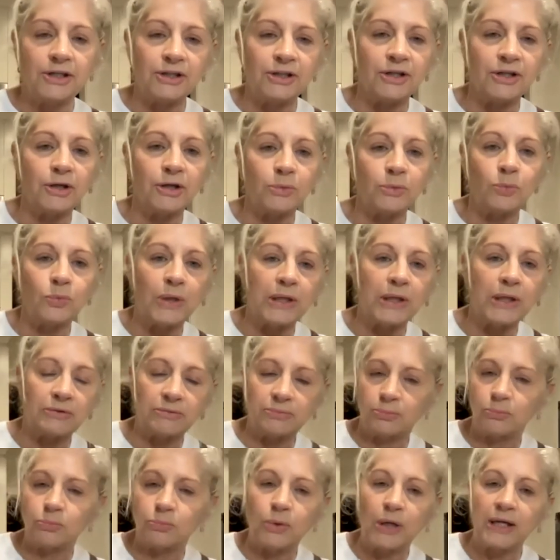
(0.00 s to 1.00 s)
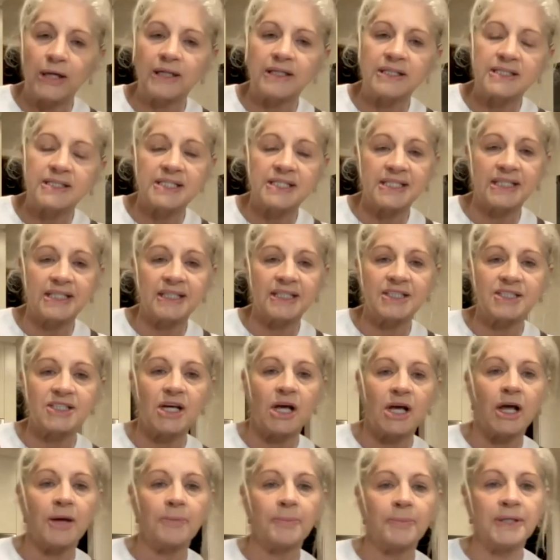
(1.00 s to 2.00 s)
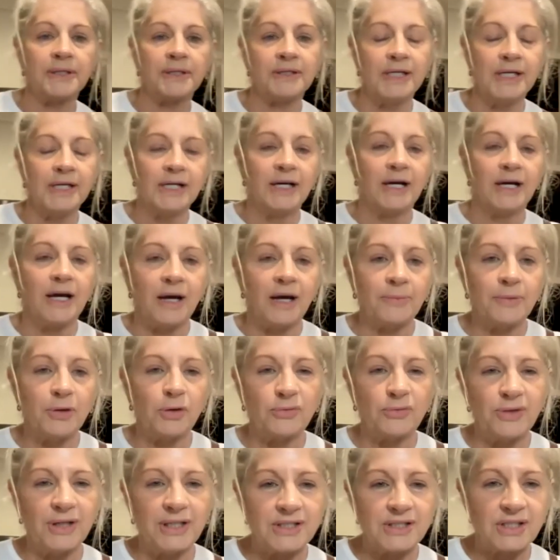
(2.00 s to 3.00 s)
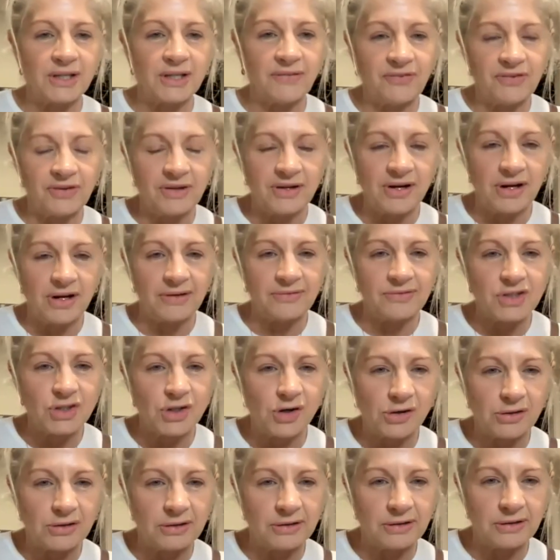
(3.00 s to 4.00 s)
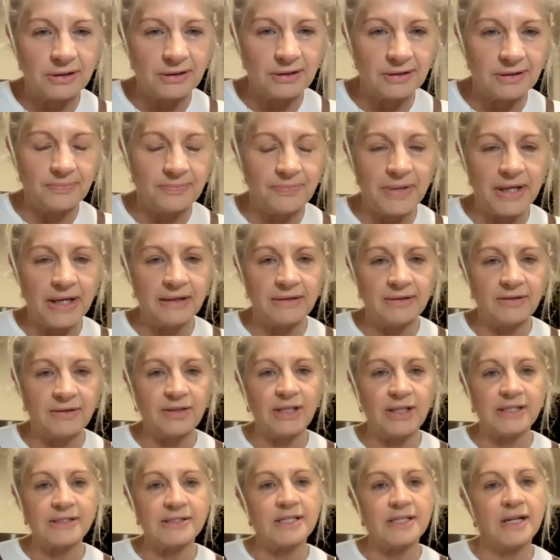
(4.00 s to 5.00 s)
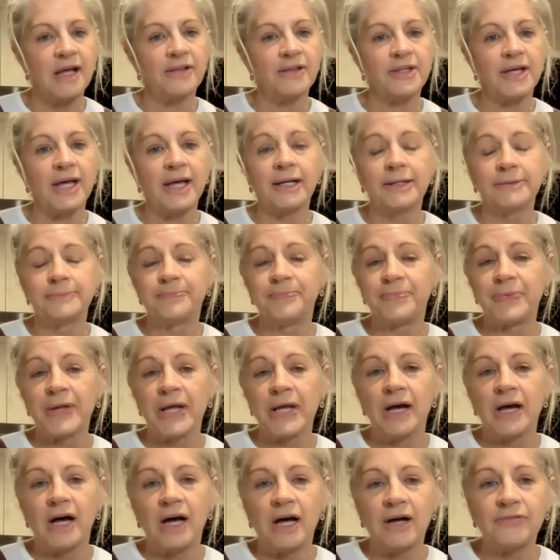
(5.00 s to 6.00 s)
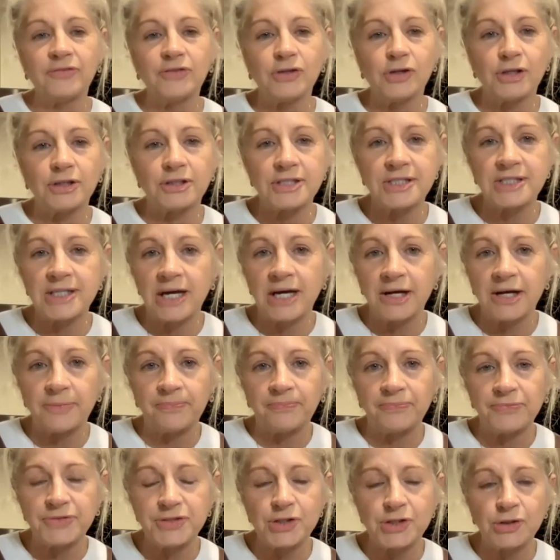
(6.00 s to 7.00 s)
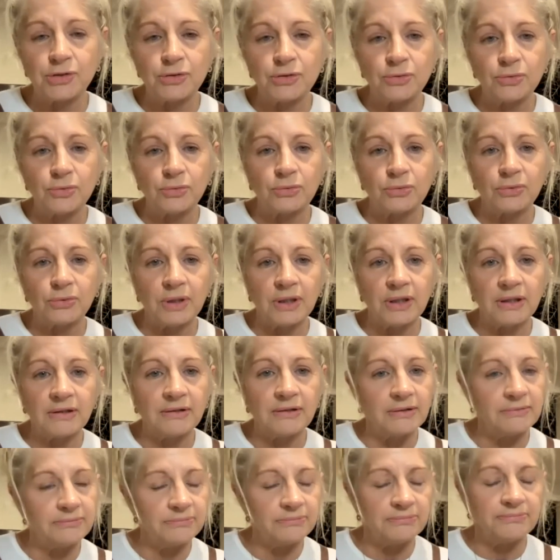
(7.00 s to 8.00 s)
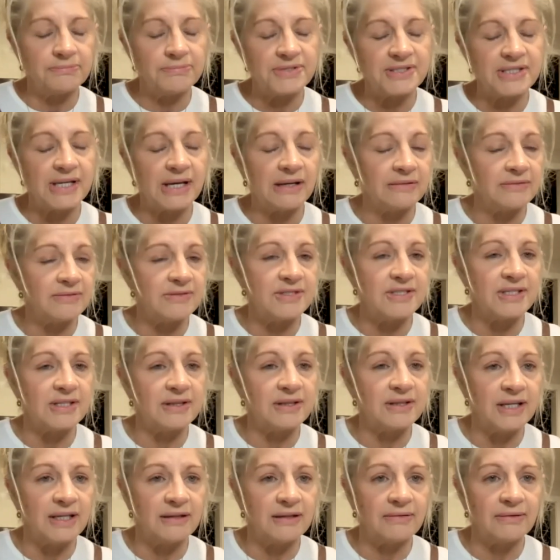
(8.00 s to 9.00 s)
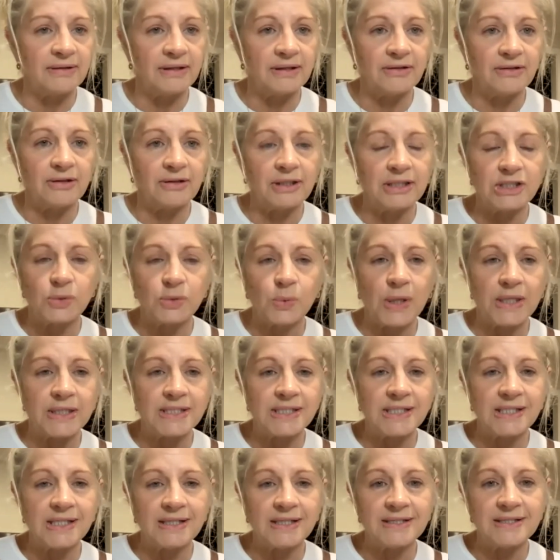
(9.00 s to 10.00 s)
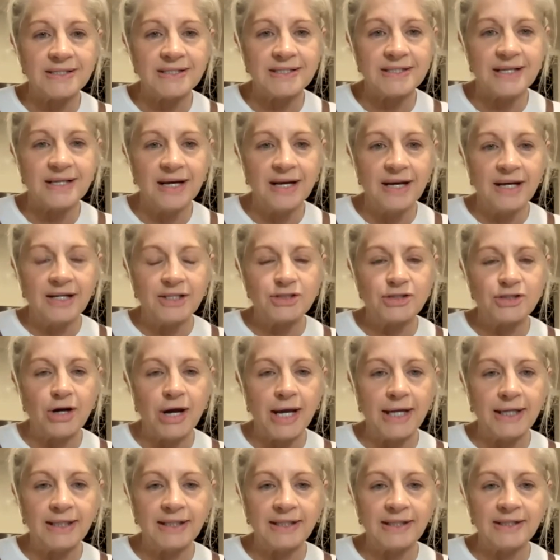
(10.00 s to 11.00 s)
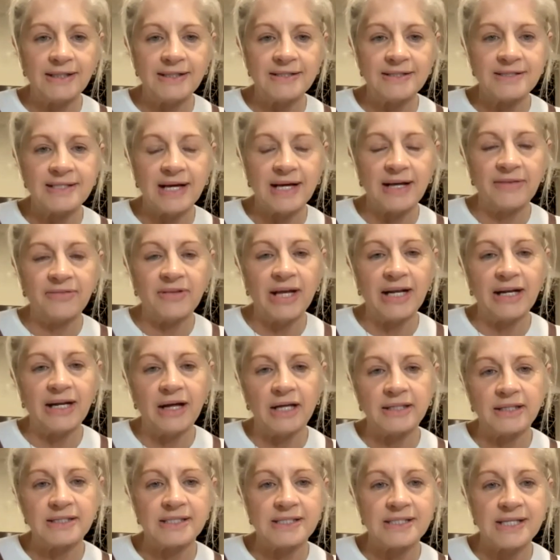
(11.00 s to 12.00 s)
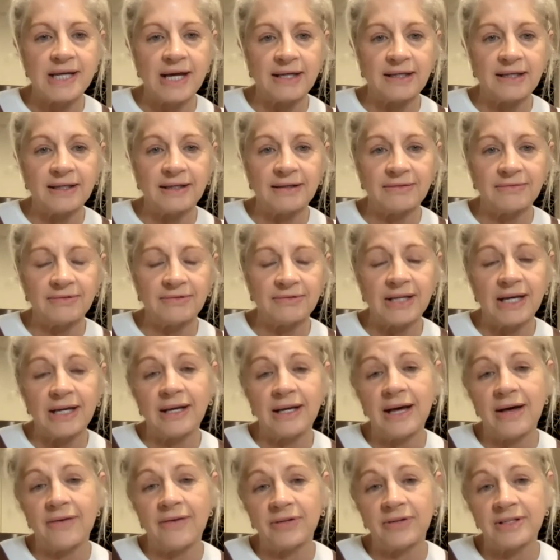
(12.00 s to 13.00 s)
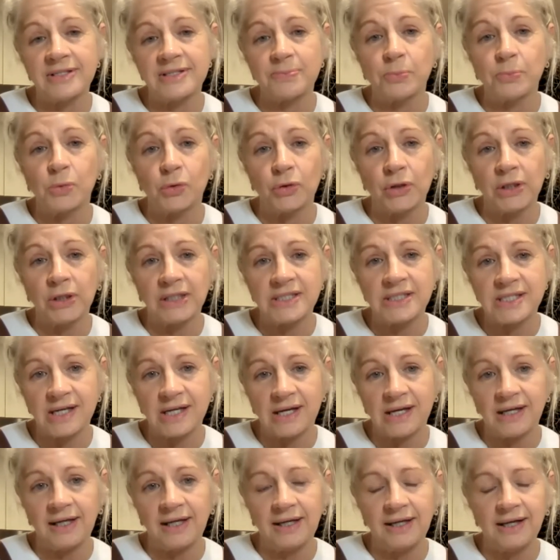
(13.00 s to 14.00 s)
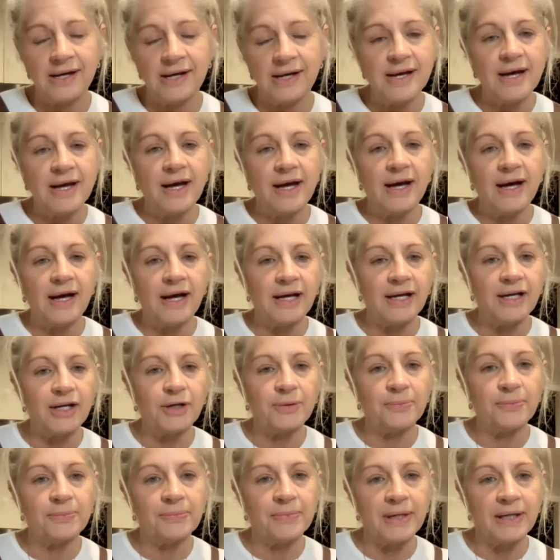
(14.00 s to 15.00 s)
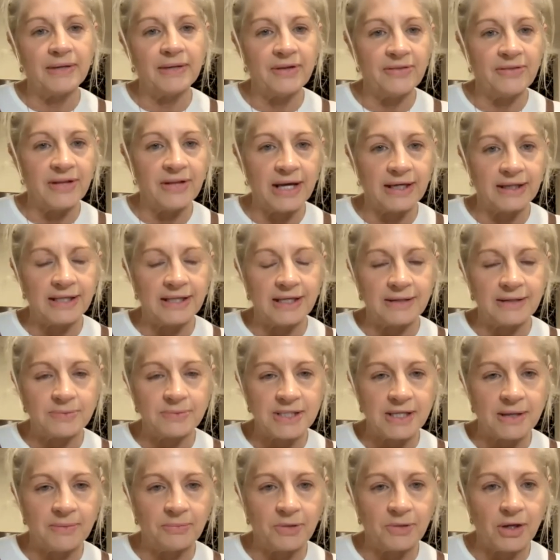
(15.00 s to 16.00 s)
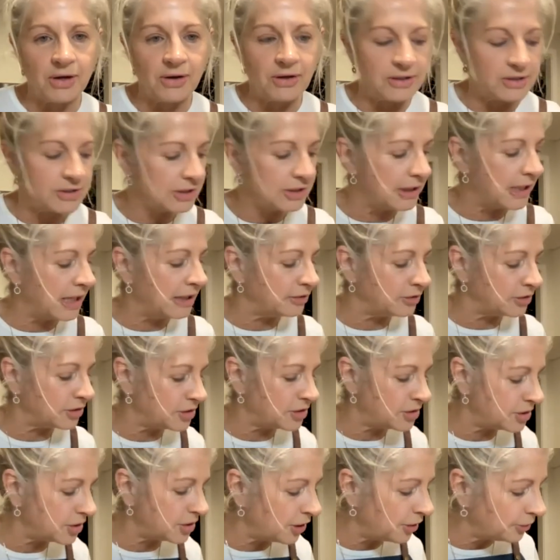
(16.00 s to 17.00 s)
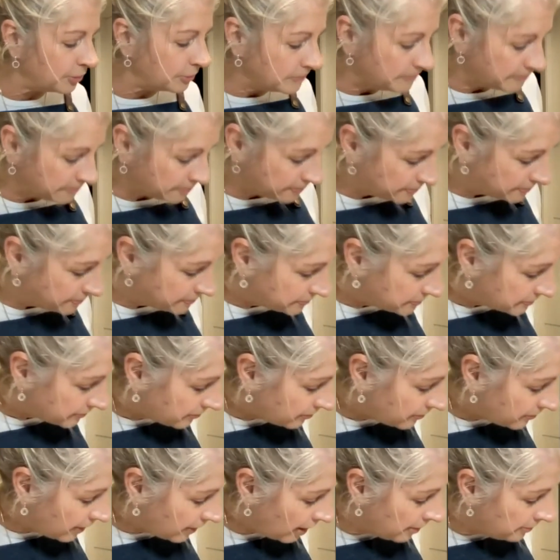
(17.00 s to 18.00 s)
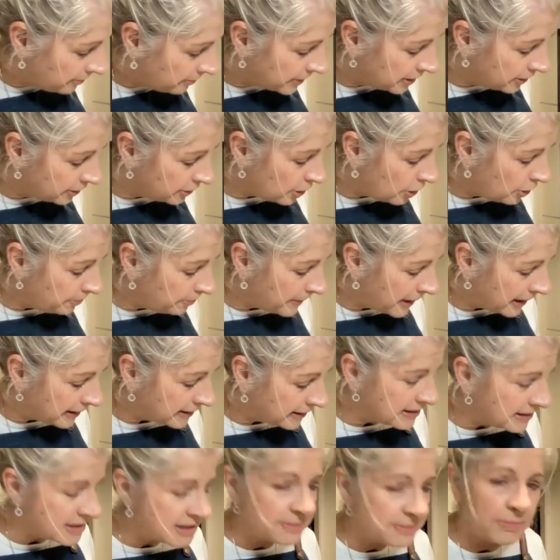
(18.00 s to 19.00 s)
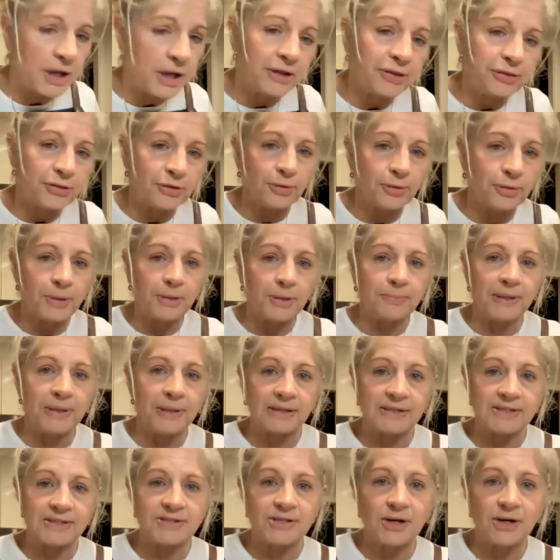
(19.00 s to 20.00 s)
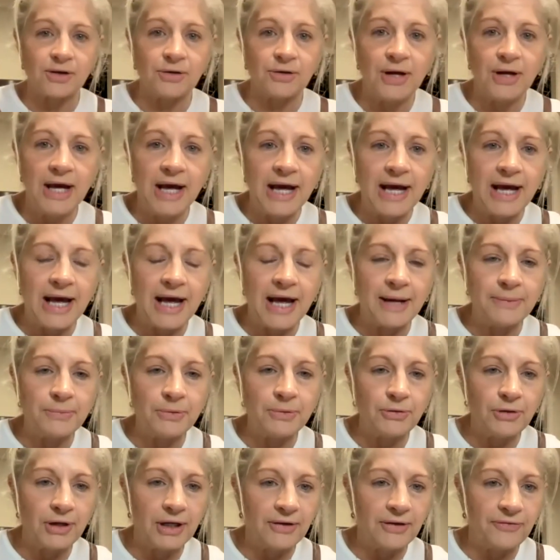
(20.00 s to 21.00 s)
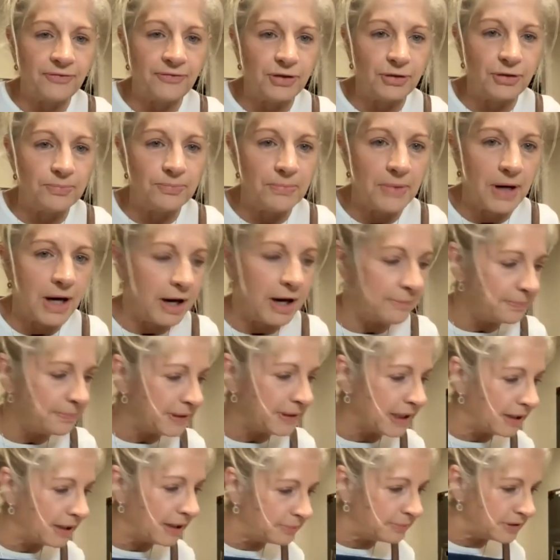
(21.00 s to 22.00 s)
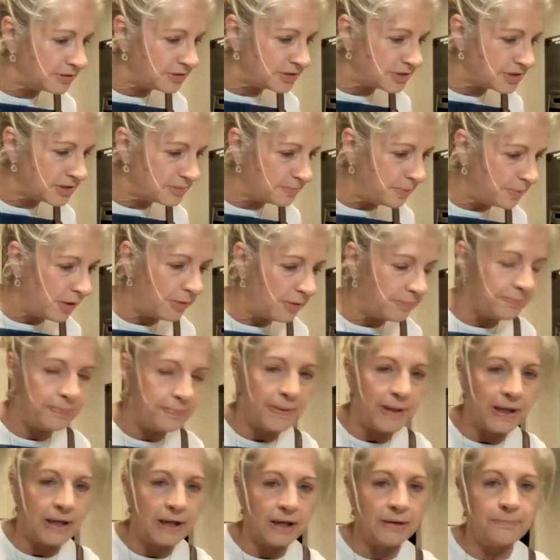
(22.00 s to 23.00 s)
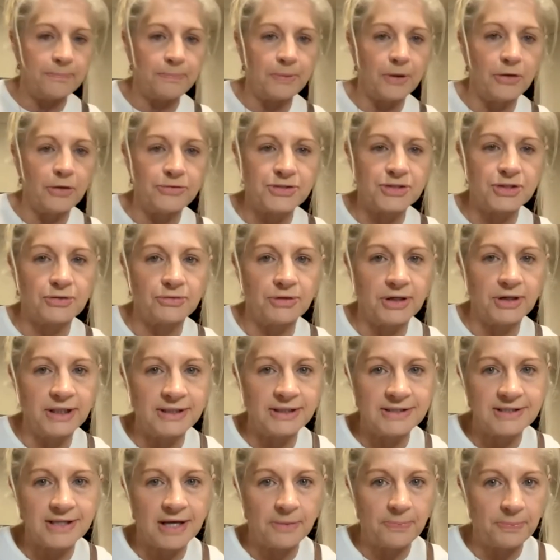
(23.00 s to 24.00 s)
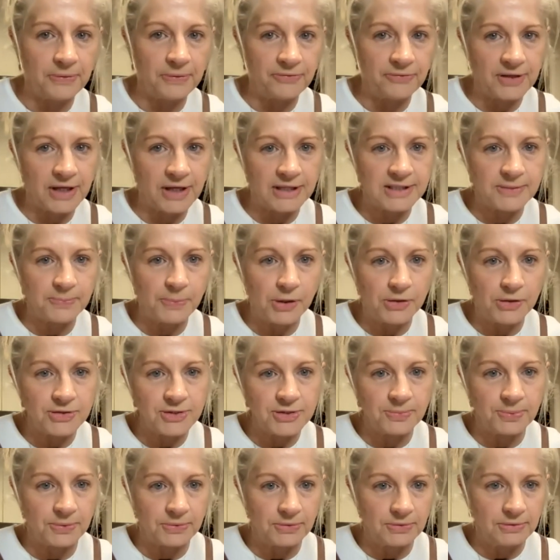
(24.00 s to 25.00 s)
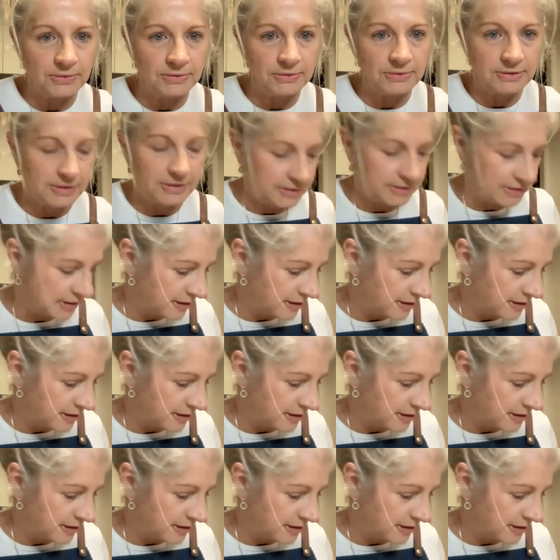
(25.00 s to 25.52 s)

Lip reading: you know, well into dinner time and I'm not reaching for kind of chocolate and things like that. I've got two sons in their early 20s, tradies, and they like to take it, they have it as morning tea, and then that keeps them going to lunch. So I'm going to go back into my Thermomix. So Anne-Marie, if you might be able to just pop both screens up if that's possible.